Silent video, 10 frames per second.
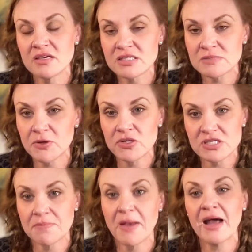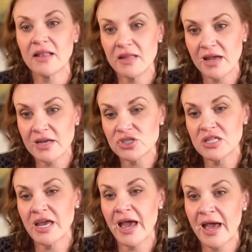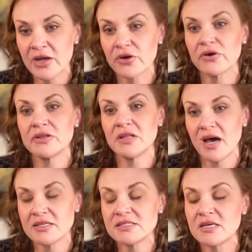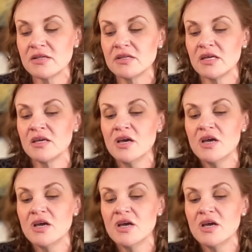experience the backlash and the anger and the hostility.